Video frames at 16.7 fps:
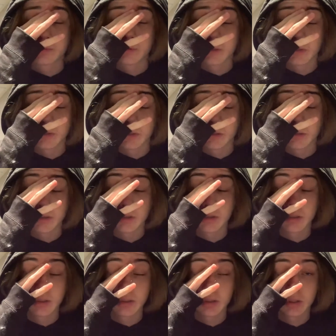
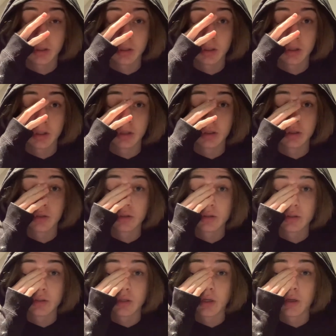had an
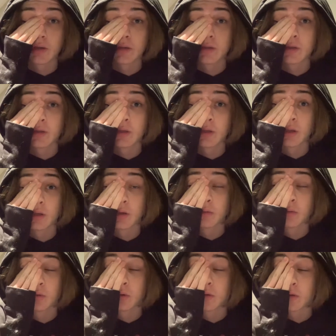English test today.
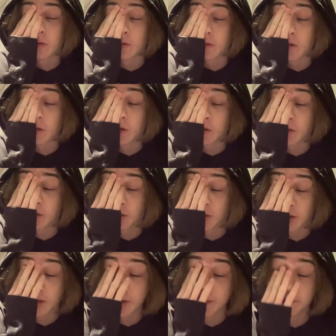
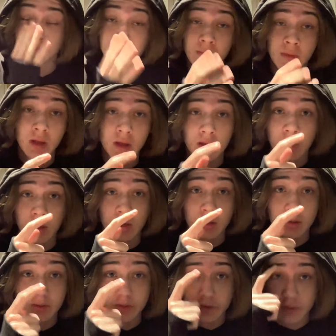Okay.
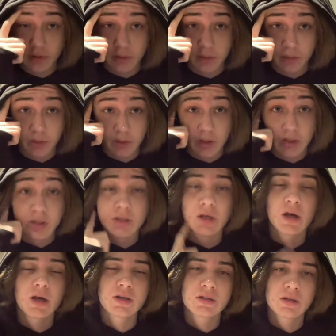I'll start with this.
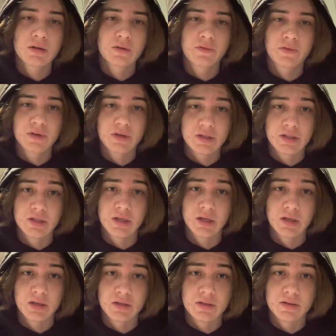I still feel
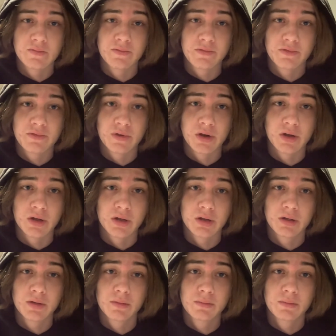sick as fuck.